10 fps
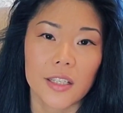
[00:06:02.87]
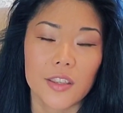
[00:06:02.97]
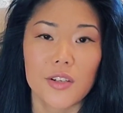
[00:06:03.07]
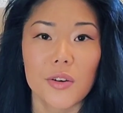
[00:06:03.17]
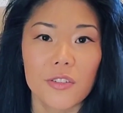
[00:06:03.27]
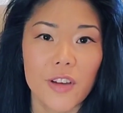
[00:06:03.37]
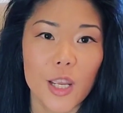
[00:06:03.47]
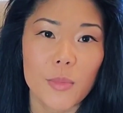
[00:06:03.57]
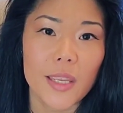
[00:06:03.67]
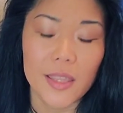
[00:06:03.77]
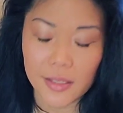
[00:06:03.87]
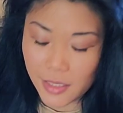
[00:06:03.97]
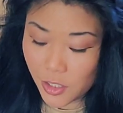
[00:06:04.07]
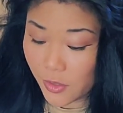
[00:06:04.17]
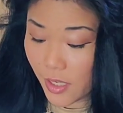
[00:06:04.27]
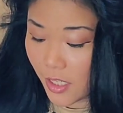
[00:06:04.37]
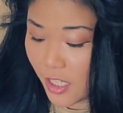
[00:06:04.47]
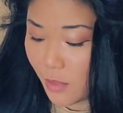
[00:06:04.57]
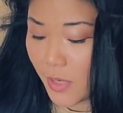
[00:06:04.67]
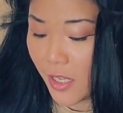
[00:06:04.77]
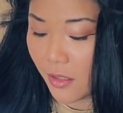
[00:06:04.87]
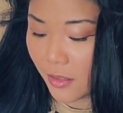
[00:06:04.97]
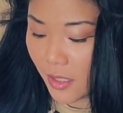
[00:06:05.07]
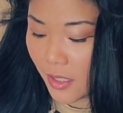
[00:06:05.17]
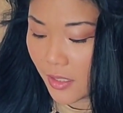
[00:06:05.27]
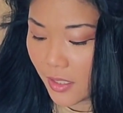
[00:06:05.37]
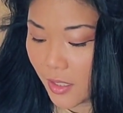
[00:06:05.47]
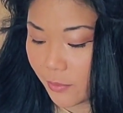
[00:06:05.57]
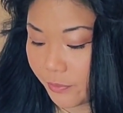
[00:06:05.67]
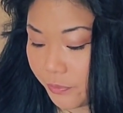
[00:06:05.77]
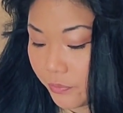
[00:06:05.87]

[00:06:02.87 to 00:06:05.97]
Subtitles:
the notify me, and they'll send you that email, and